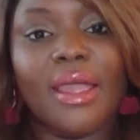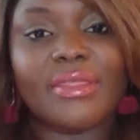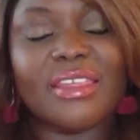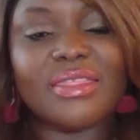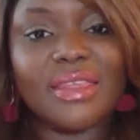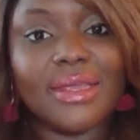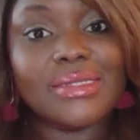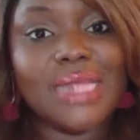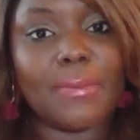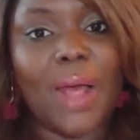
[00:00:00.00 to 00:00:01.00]
the
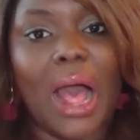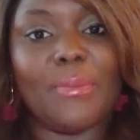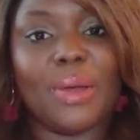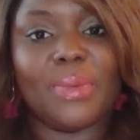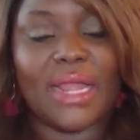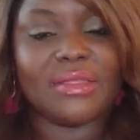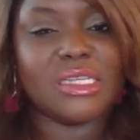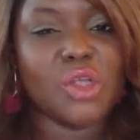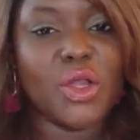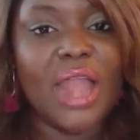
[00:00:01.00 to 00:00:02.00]
things that pop up like
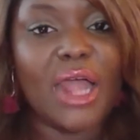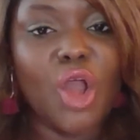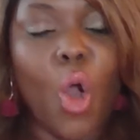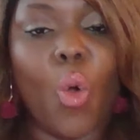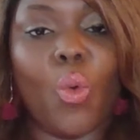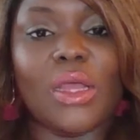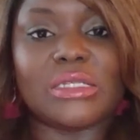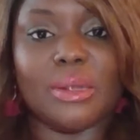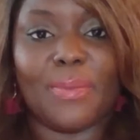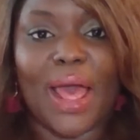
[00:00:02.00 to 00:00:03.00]
this are not always
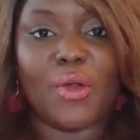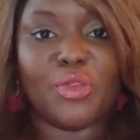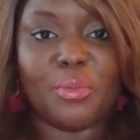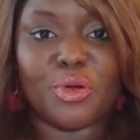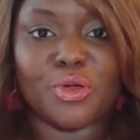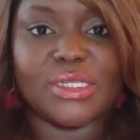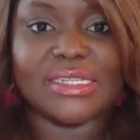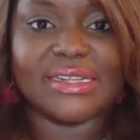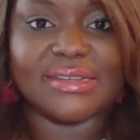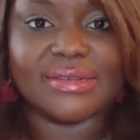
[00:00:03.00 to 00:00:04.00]
about the
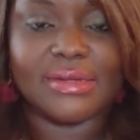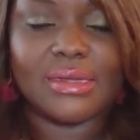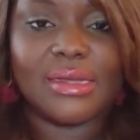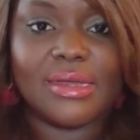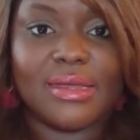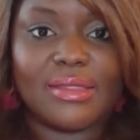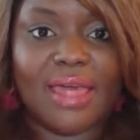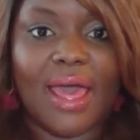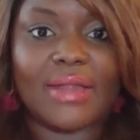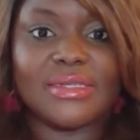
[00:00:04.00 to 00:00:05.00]
person
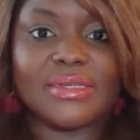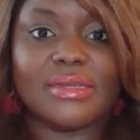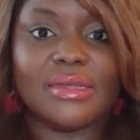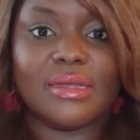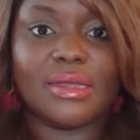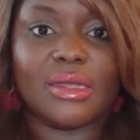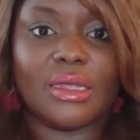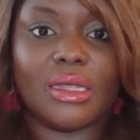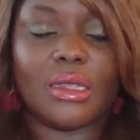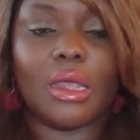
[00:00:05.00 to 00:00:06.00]
that
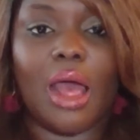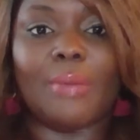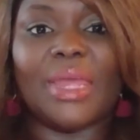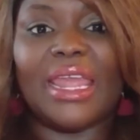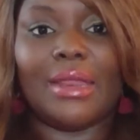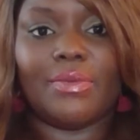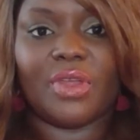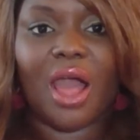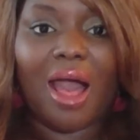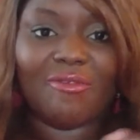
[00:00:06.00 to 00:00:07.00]
I'm in the
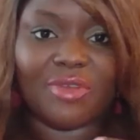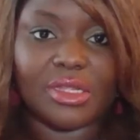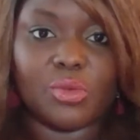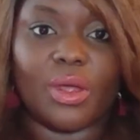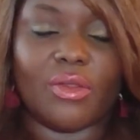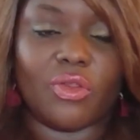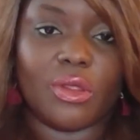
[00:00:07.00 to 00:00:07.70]
conflict with.